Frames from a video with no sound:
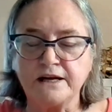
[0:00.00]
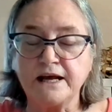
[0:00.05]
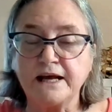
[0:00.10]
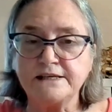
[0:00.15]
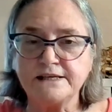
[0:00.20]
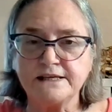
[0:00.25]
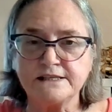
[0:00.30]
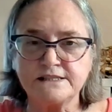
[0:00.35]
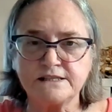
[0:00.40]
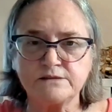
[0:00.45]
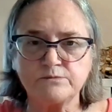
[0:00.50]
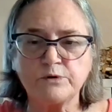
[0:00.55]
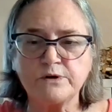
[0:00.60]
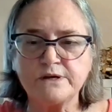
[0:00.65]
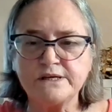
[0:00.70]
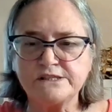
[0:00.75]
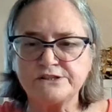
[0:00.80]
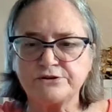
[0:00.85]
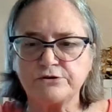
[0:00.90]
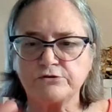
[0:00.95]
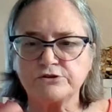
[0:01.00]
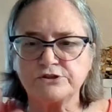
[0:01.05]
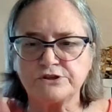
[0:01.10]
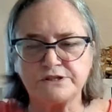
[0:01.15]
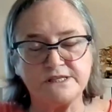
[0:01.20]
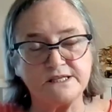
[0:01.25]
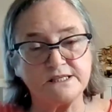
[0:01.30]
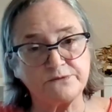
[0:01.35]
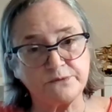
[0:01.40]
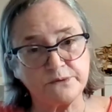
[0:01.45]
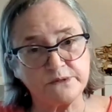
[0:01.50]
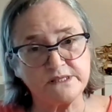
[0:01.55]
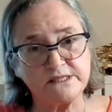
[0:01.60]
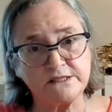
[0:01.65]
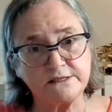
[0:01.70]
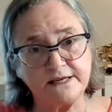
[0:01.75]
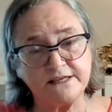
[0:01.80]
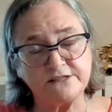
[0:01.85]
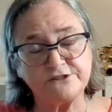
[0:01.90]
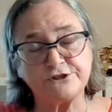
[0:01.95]
And I did some research. This
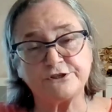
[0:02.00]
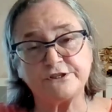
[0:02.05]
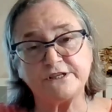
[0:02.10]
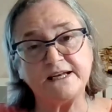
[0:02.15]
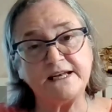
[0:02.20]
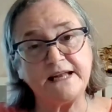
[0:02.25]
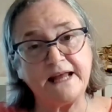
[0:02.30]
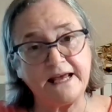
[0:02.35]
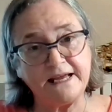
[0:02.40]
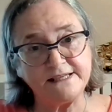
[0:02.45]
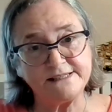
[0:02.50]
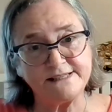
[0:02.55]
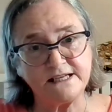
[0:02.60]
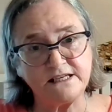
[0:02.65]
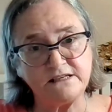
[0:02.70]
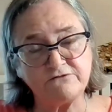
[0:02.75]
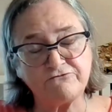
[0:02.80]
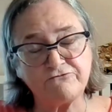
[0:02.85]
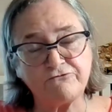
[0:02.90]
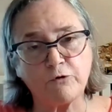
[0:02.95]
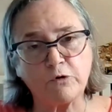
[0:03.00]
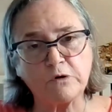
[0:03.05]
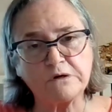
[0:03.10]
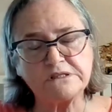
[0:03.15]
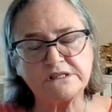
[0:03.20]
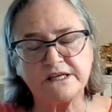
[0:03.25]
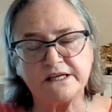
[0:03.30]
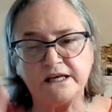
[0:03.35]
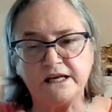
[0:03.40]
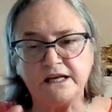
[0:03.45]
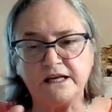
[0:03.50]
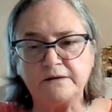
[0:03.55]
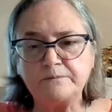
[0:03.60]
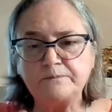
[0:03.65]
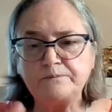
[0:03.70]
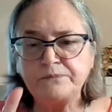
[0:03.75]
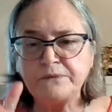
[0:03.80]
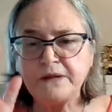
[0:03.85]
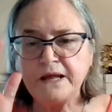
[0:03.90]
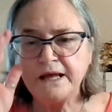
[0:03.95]
was stitched in
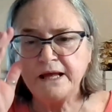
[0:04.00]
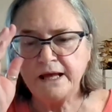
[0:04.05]
1814.